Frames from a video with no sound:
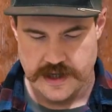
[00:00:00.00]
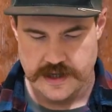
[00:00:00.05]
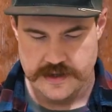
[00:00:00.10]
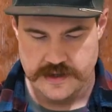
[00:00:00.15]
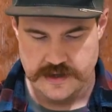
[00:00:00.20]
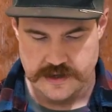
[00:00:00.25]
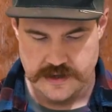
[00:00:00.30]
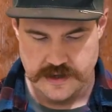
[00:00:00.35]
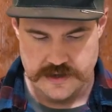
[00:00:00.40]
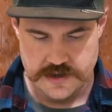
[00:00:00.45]
on
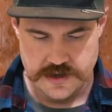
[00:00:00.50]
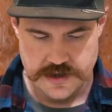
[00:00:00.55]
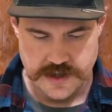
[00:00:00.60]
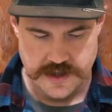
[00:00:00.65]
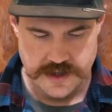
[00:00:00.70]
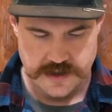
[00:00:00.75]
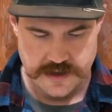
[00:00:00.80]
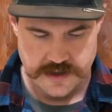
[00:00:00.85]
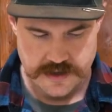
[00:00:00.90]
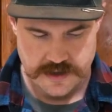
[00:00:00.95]
the cut
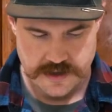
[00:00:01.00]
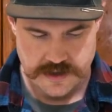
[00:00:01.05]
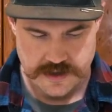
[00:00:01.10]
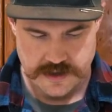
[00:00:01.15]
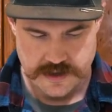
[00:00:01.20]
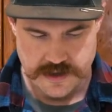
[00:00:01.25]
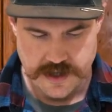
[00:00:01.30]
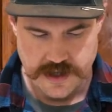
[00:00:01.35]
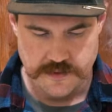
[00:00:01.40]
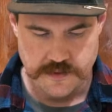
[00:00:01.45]
sheet
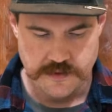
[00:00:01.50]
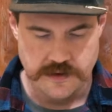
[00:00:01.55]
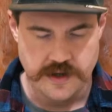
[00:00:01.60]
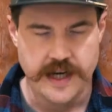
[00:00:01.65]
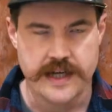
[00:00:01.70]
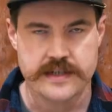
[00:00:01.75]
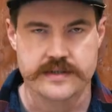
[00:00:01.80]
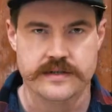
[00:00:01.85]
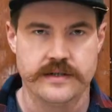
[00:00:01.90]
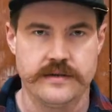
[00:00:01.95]
that we'll
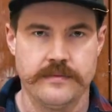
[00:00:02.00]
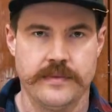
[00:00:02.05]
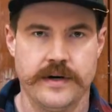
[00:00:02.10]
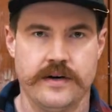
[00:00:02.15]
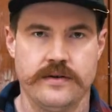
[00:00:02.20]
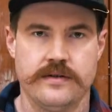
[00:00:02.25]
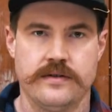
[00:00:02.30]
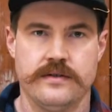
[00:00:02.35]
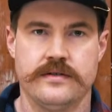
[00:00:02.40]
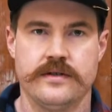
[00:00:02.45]
ask you
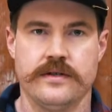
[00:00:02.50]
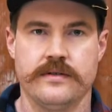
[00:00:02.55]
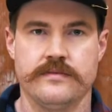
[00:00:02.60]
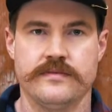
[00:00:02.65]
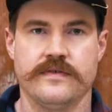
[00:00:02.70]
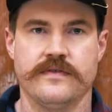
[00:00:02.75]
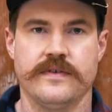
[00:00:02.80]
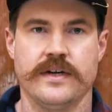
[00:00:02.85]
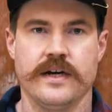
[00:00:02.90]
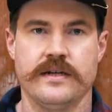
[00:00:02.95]
about in terms
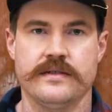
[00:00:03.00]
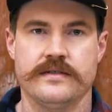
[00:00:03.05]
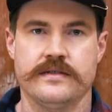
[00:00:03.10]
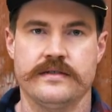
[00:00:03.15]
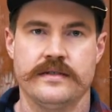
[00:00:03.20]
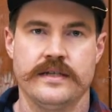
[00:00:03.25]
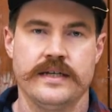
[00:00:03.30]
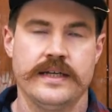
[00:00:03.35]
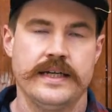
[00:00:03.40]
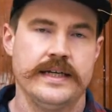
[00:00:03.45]
of
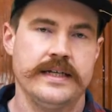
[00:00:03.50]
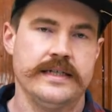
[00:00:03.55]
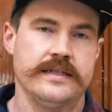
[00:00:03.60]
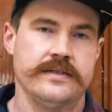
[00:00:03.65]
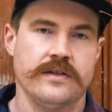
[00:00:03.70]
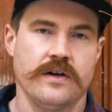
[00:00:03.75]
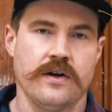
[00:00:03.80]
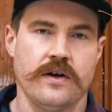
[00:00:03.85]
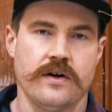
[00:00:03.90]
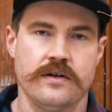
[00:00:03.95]
cuts is
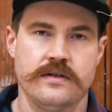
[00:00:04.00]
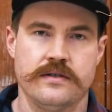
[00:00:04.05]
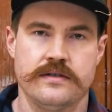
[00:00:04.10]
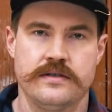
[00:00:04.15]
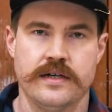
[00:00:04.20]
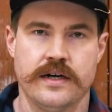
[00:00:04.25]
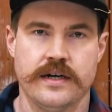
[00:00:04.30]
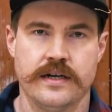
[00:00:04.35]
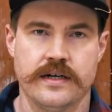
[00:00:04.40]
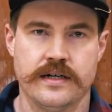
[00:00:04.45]
the heart,
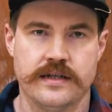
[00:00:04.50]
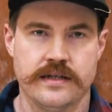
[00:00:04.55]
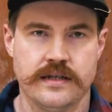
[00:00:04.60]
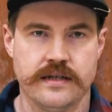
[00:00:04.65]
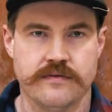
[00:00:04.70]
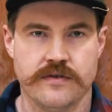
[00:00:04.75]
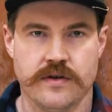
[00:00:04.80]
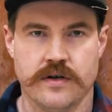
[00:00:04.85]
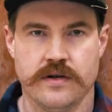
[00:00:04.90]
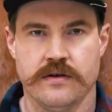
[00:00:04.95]
tongue, and
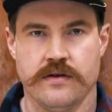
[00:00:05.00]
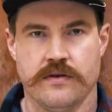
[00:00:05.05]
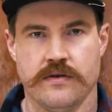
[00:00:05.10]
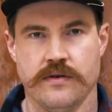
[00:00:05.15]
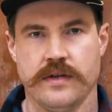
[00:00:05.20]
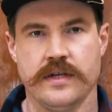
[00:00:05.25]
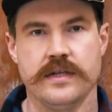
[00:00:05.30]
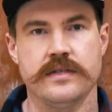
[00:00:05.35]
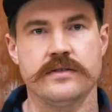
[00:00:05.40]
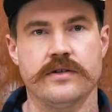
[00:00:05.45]
liver, or
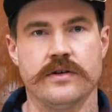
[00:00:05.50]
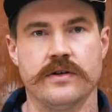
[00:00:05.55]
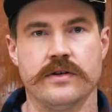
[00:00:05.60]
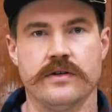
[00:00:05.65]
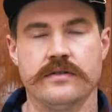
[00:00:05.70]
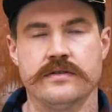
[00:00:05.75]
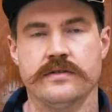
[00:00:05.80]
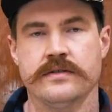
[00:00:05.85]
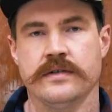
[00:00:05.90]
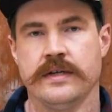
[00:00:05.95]
the
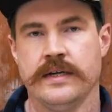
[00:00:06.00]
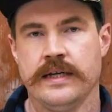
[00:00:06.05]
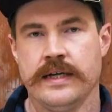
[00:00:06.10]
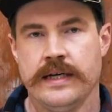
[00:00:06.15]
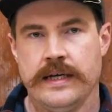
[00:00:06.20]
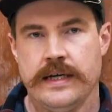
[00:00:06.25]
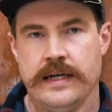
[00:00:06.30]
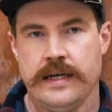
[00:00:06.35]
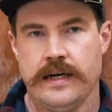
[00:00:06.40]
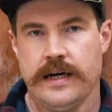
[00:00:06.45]
internals.
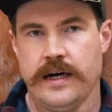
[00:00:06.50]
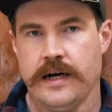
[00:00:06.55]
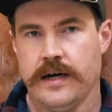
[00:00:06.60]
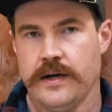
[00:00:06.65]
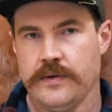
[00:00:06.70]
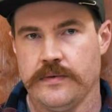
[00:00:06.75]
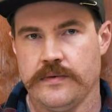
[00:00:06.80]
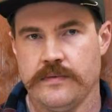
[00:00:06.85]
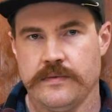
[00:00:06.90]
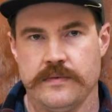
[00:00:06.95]

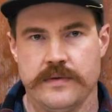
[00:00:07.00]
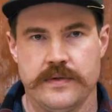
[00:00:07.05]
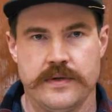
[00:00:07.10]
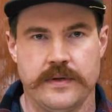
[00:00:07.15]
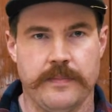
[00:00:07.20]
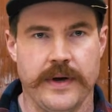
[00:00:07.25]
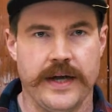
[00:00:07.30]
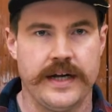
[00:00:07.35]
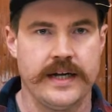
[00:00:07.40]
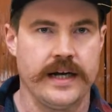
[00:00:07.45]

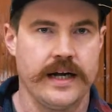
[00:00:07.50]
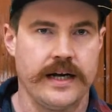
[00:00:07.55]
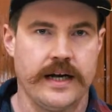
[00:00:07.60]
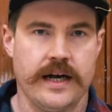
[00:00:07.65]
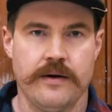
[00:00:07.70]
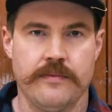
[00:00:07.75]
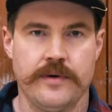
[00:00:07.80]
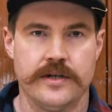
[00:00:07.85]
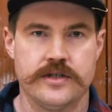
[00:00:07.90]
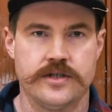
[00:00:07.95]
Depending on
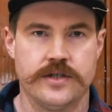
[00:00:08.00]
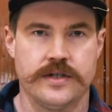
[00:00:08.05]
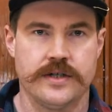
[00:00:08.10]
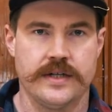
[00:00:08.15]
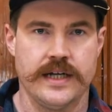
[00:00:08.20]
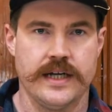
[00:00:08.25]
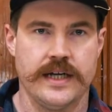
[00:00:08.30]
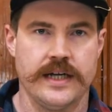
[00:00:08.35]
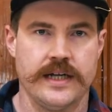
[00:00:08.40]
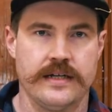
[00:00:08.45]
how much you're
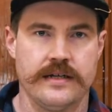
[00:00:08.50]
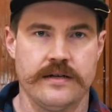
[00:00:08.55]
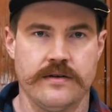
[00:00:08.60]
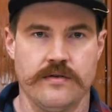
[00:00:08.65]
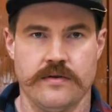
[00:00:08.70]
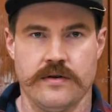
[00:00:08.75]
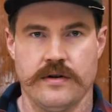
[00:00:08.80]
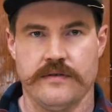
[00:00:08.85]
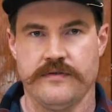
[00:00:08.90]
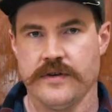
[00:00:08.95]
getting,
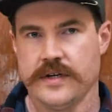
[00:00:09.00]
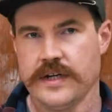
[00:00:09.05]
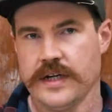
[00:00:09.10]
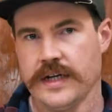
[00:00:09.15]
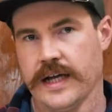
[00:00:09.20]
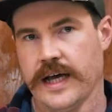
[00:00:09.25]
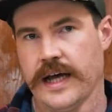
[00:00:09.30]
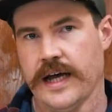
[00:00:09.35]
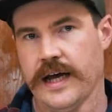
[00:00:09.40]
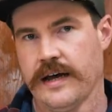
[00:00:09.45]
or if you're
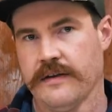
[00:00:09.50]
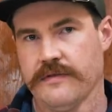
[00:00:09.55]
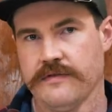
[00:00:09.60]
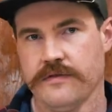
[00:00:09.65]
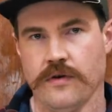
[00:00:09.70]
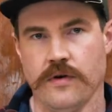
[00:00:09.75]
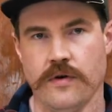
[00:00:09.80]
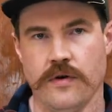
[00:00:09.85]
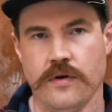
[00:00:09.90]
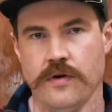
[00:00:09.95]
getting a half,
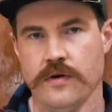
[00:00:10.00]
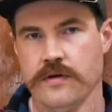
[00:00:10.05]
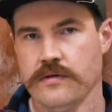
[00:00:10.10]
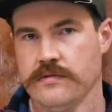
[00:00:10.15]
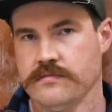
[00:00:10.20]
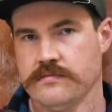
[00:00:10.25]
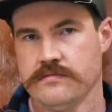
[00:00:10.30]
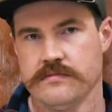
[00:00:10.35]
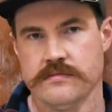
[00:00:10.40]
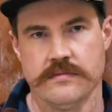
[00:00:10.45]
a whole,
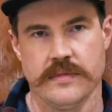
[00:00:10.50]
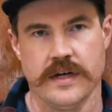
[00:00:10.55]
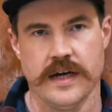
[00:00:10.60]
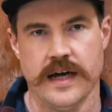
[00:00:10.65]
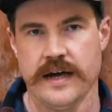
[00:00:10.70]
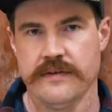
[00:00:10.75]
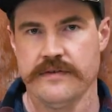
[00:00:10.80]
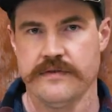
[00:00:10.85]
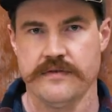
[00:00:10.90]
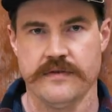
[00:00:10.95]

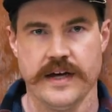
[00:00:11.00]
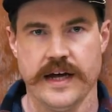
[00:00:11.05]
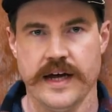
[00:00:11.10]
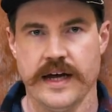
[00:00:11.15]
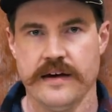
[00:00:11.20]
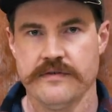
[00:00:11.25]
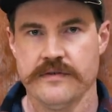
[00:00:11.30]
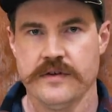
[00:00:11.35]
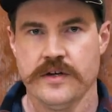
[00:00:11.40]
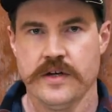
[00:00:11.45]
half of a
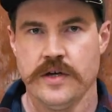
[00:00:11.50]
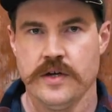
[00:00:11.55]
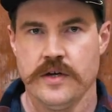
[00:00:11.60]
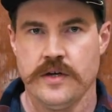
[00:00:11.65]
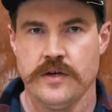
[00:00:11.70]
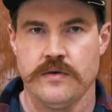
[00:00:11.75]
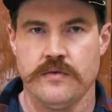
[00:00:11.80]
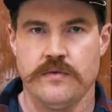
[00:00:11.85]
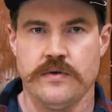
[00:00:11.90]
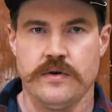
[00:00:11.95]

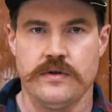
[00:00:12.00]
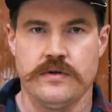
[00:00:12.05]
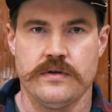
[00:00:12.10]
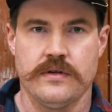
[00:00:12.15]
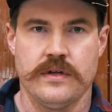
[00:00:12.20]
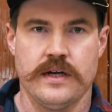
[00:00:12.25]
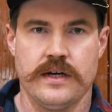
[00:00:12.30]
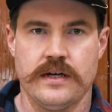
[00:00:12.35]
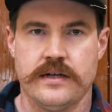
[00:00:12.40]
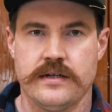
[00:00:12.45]
half,
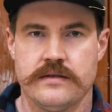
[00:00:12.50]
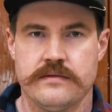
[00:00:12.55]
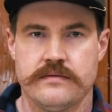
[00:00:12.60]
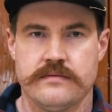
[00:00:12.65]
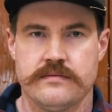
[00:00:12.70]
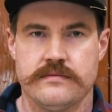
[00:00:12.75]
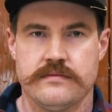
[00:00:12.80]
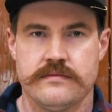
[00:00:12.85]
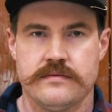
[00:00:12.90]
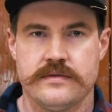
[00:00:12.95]
will
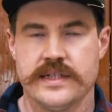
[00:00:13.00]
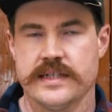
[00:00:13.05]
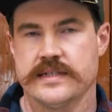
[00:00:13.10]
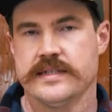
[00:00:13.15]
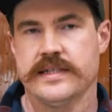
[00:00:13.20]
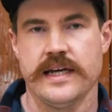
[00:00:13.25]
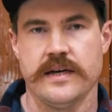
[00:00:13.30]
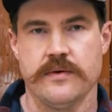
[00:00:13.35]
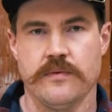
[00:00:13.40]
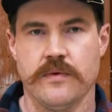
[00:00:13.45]

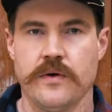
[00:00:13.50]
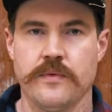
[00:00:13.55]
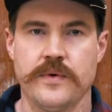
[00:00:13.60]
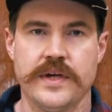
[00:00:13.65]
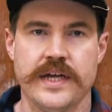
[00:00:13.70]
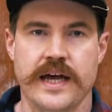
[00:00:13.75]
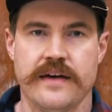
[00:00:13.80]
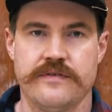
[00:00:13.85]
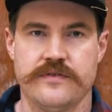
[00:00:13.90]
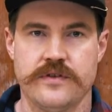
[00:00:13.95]
dictate what
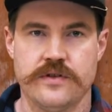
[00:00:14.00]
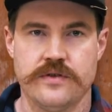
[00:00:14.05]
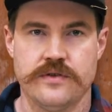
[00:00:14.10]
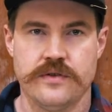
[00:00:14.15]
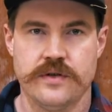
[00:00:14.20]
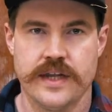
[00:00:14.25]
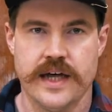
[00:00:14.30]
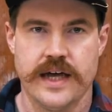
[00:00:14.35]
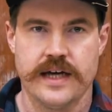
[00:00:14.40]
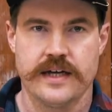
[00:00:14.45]
we have to do
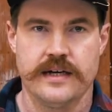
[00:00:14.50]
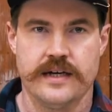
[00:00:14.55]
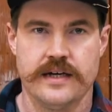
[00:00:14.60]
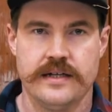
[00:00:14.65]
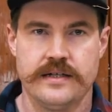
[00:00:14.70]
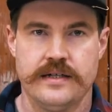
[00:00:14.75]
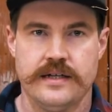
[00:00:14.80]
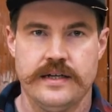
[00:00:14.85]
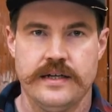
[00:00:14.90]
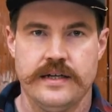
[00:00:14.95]
to that cut